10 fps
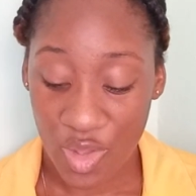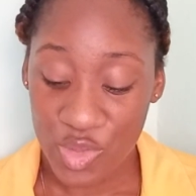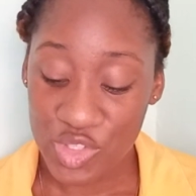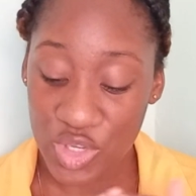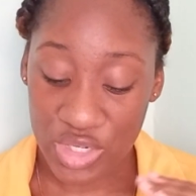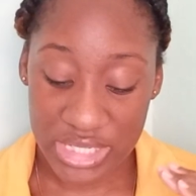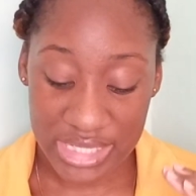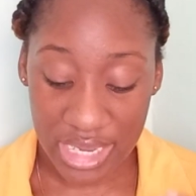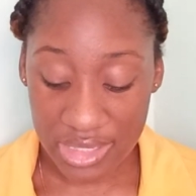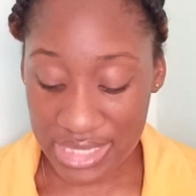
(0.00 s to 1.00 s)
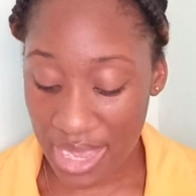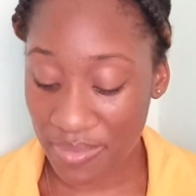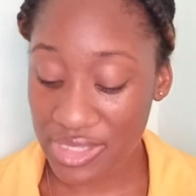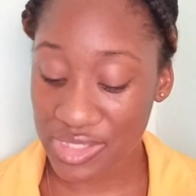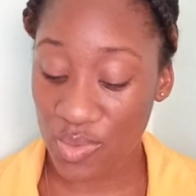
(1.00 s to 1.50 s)
So the second type
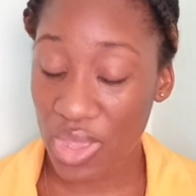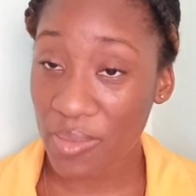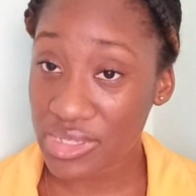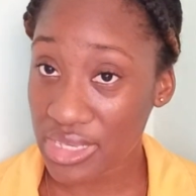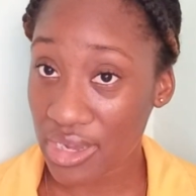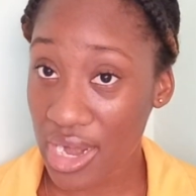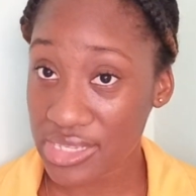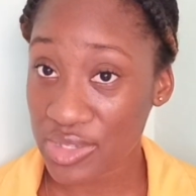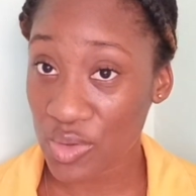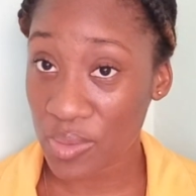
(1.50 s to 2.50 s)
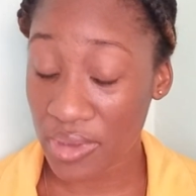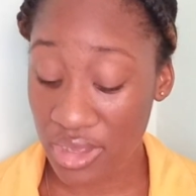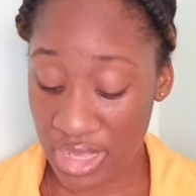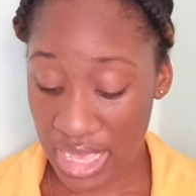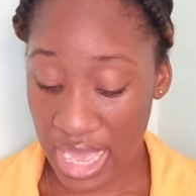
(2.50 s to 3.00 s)
is squamous cell
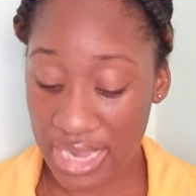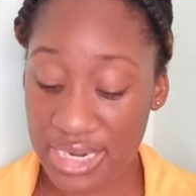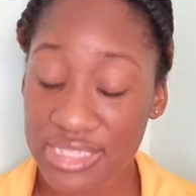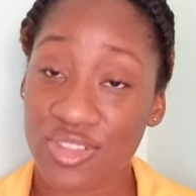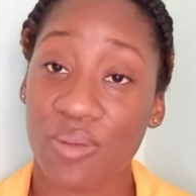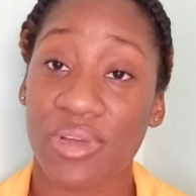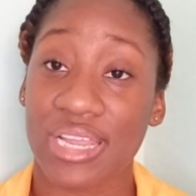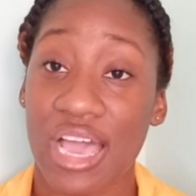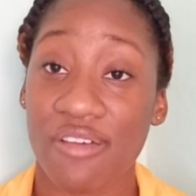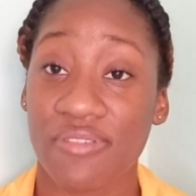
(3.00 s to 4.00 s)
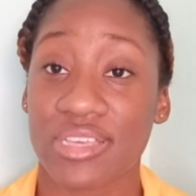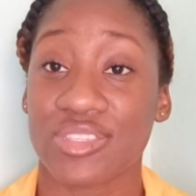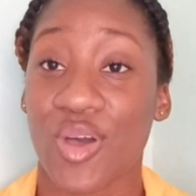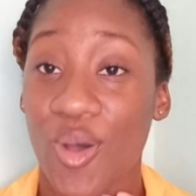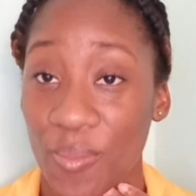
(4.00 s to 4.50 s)
carcinoma, and this normally affects
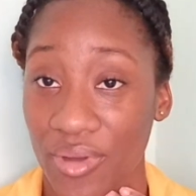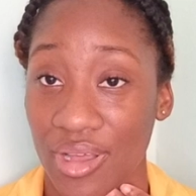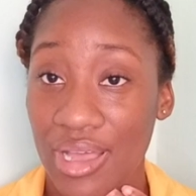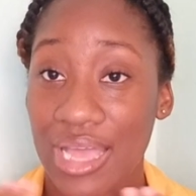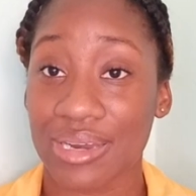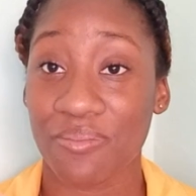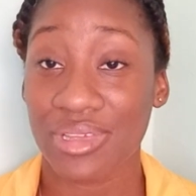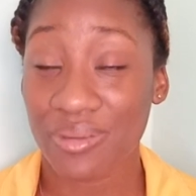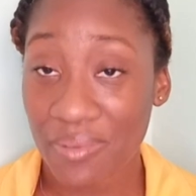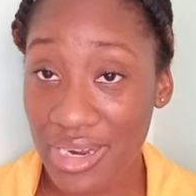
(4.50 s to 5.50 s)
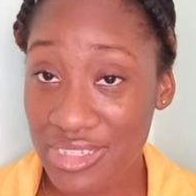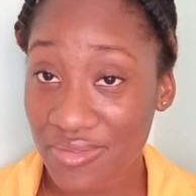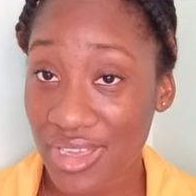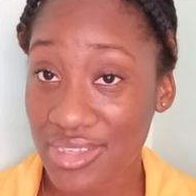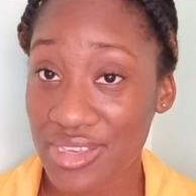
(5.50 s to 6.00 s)
the upper and the middle part of
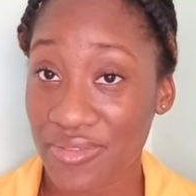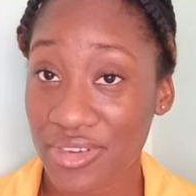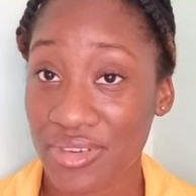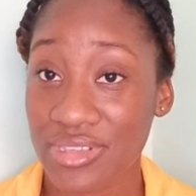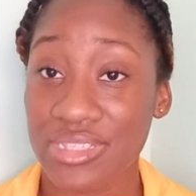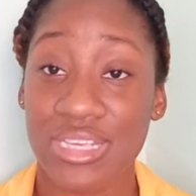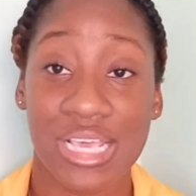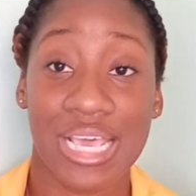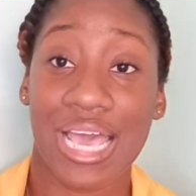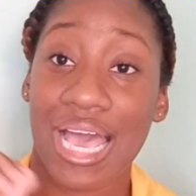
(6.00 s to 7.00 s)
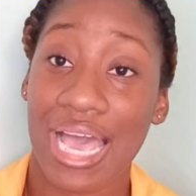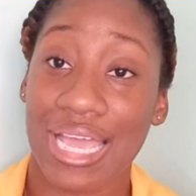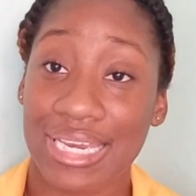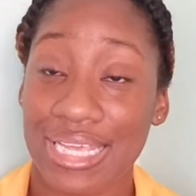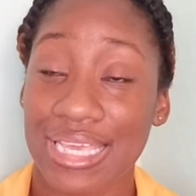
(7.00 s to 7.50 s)
the esophagus,
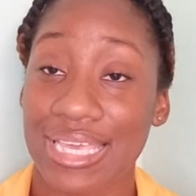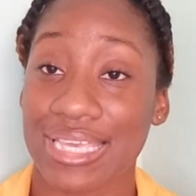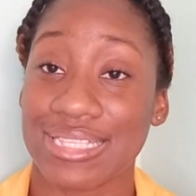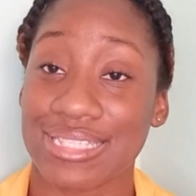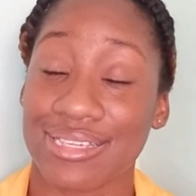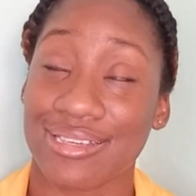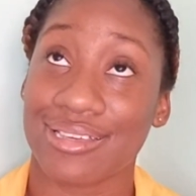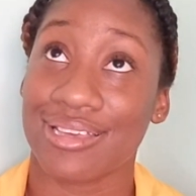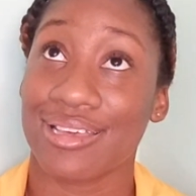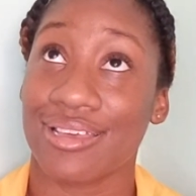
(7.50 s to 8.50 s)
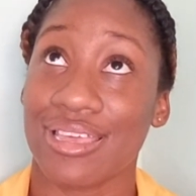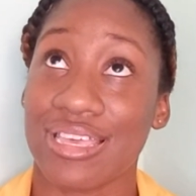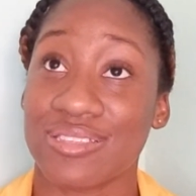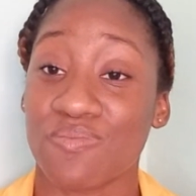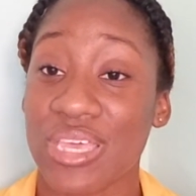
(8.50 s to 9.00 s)
and it
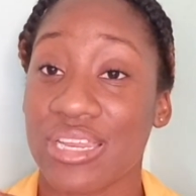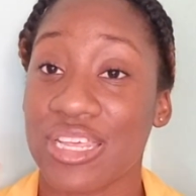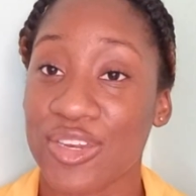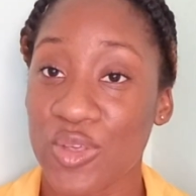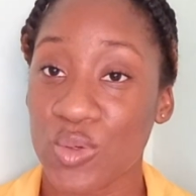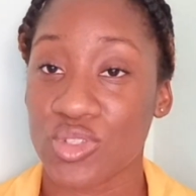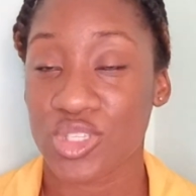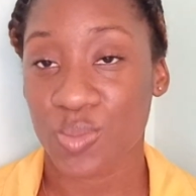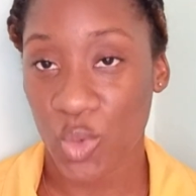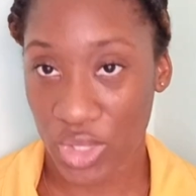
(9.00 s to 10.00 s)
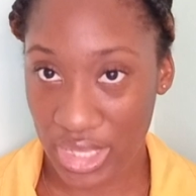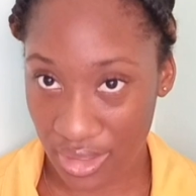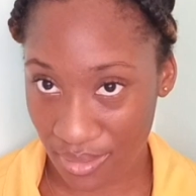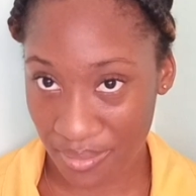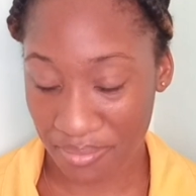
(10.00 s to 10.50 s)
is mainly due to
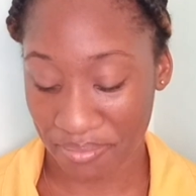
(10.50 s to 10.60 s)
smoking